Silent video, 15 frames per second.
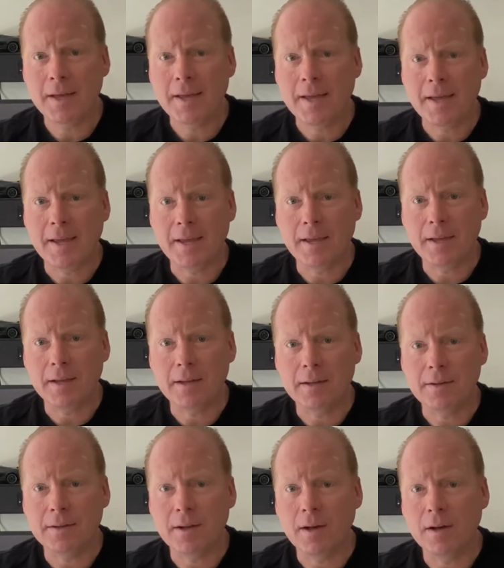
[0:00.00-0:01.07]

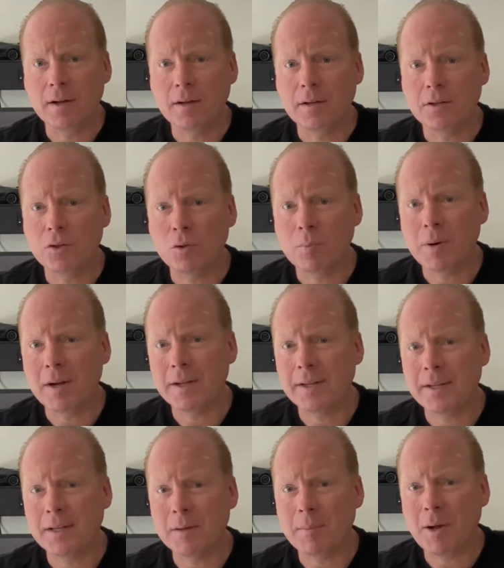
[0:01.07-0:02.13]
And uh, you'll probably
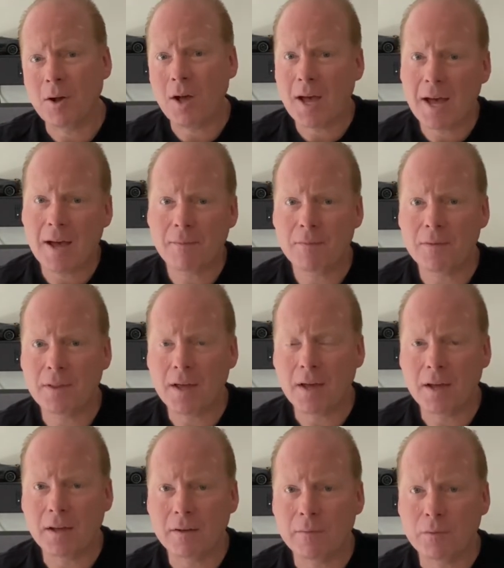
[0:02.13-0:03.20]
get about half of
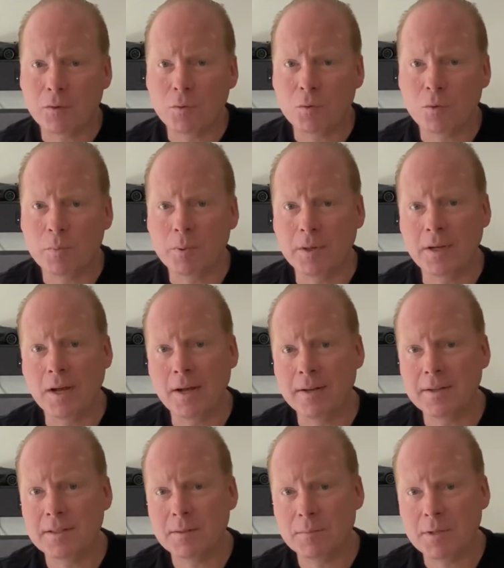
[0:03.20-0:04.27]
that for throughput. Now, I
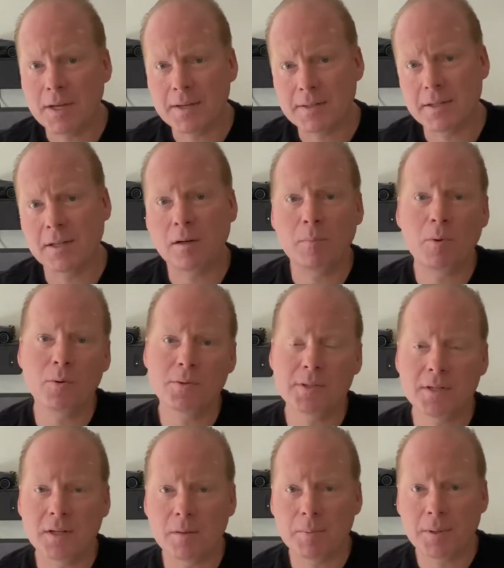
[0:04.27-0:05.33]
did some testing, I'll
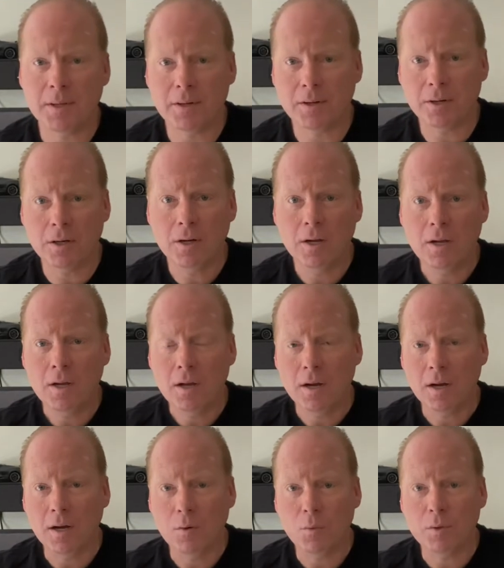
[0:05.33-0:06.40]
post it up here
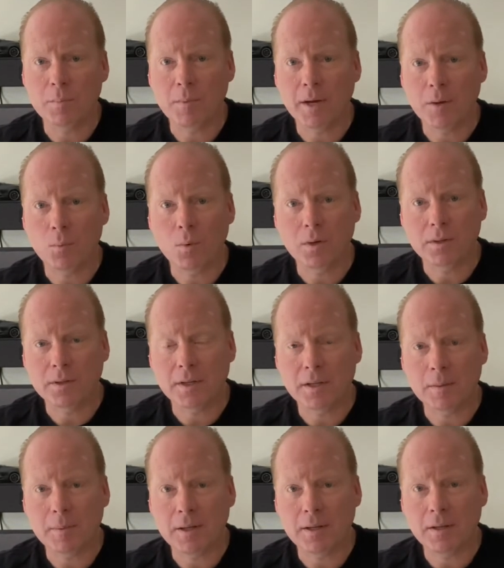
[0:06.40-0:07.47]
uh, with my one
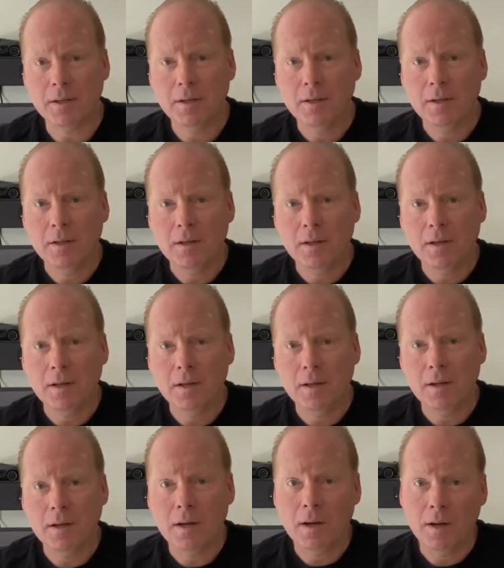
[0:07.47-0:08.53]
gigabit
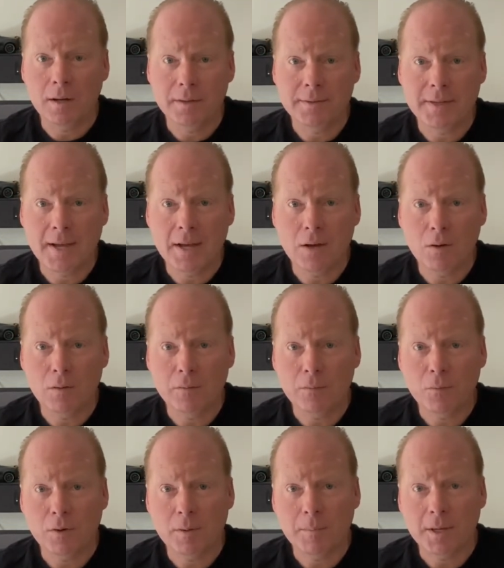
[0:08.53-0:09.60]
uh, down,
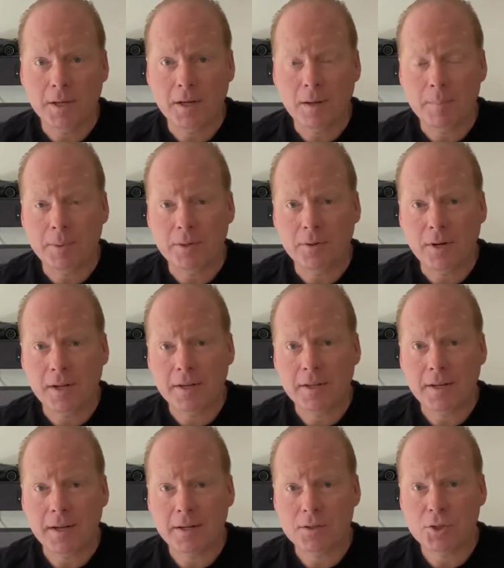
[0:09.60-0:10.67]
40 meg up internet
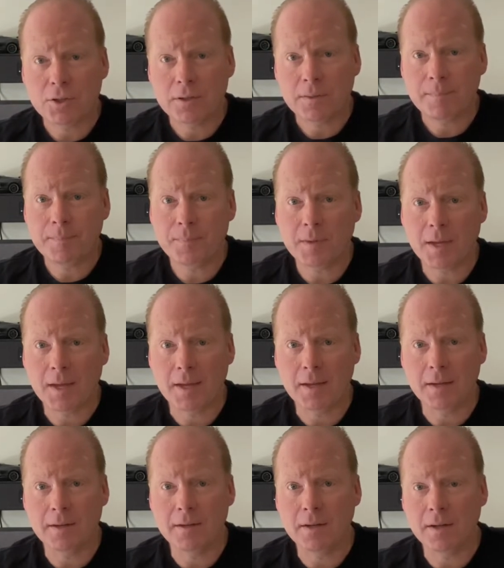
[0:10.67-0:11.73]
connection,
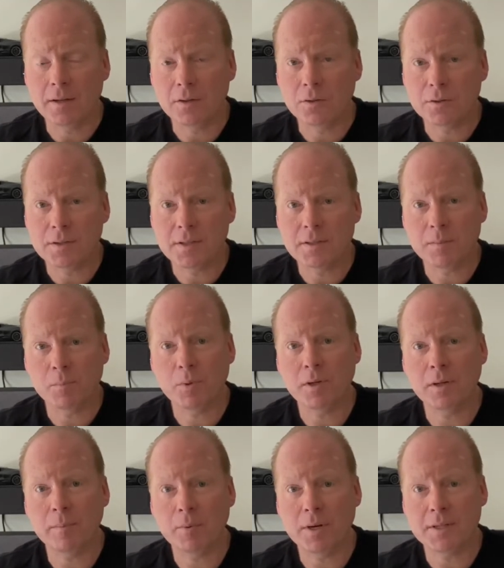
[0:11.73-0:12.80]
and uh, you'll see some pretty
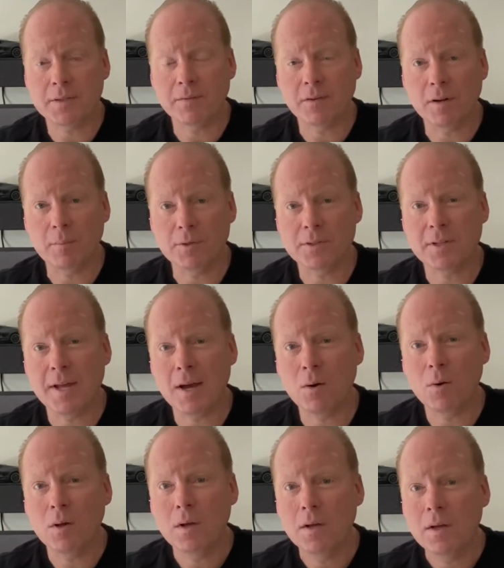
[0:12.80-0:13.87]
impressive numbers. Now,
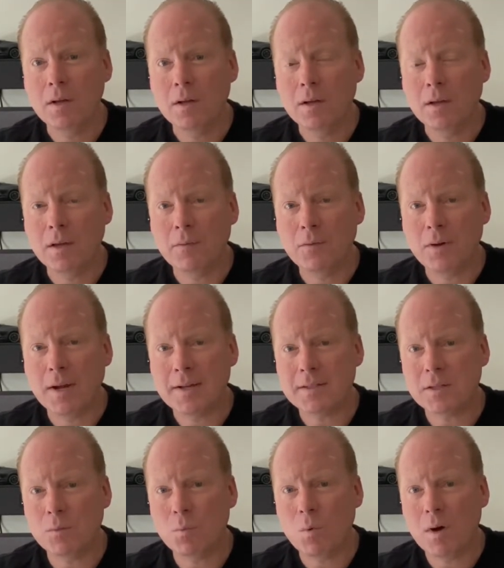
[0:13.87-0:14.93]
if you're
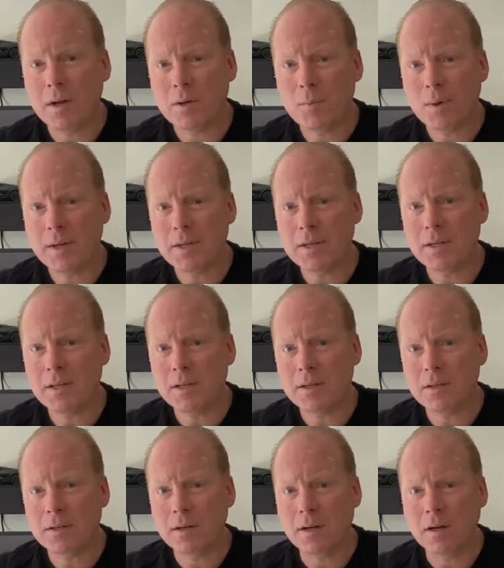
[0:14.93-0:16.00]
asking why do I
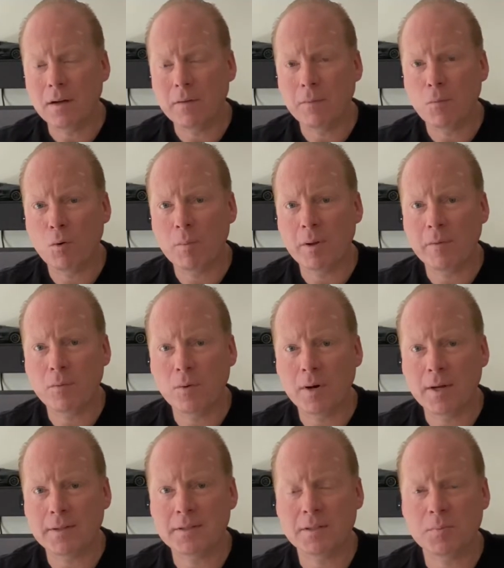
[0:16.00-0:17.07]
need uh, a 4x4
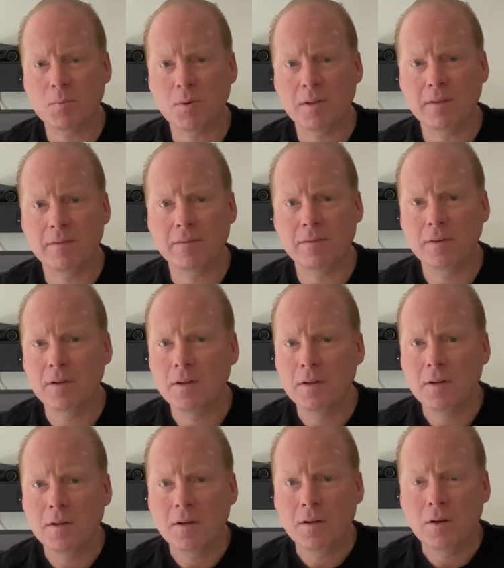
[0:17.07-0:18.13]
access point if
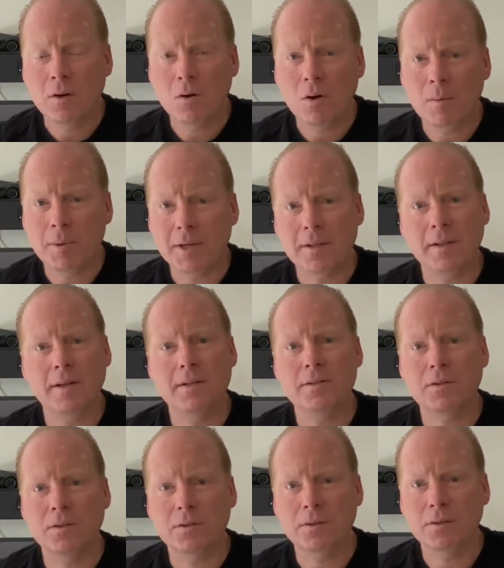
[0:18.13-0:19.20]
all my clients
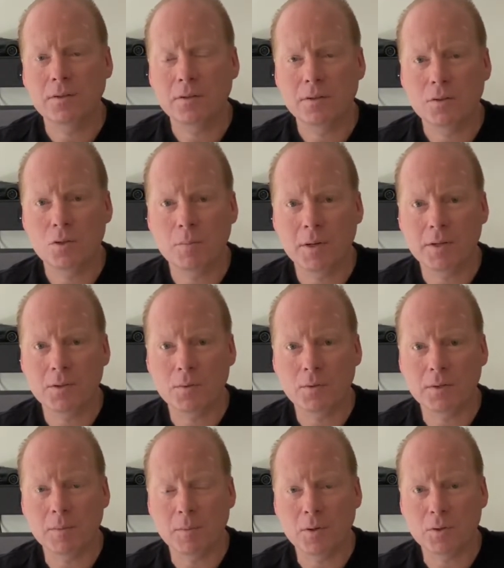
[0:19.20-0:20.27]
are 2x2 at
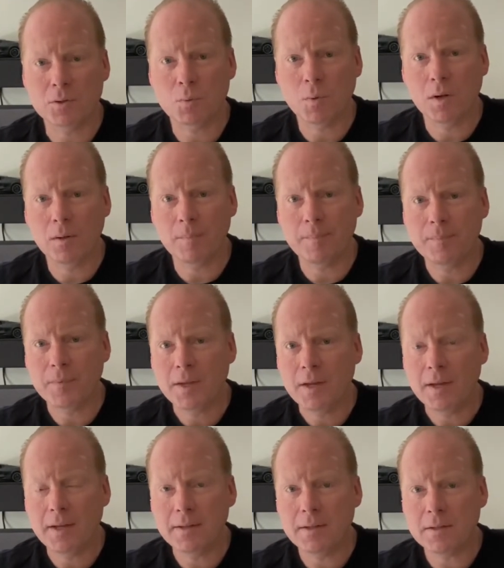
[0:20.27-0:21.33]
the most, well,
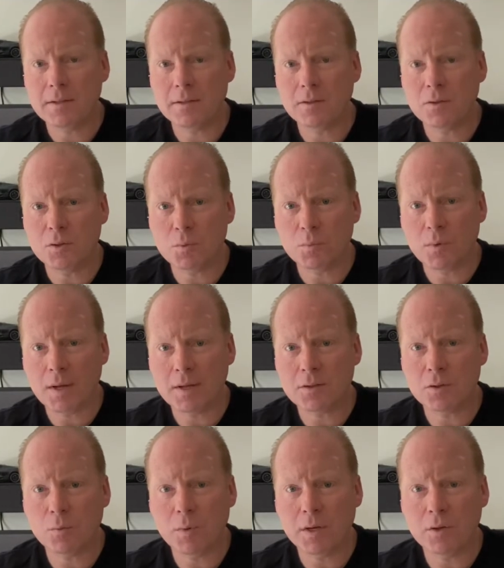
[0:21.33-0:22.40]
it doesn't. Those
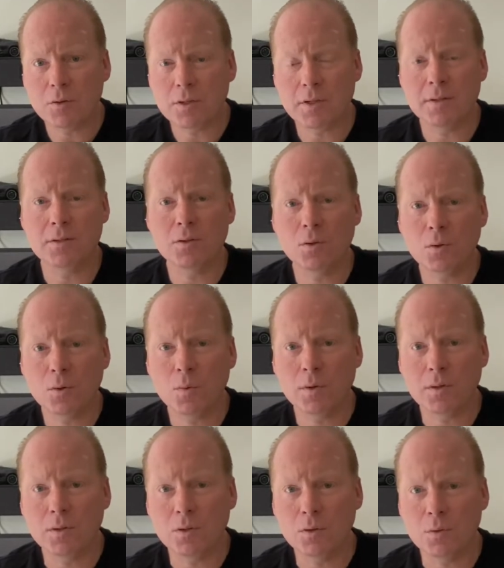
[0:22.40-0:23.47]
extra radio chains don't go
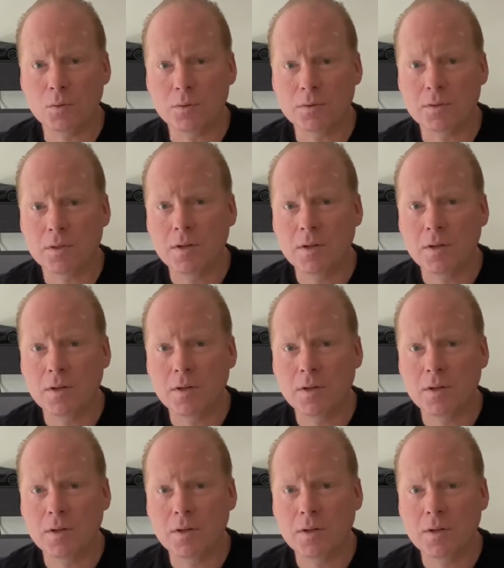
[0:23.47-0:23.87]
unused.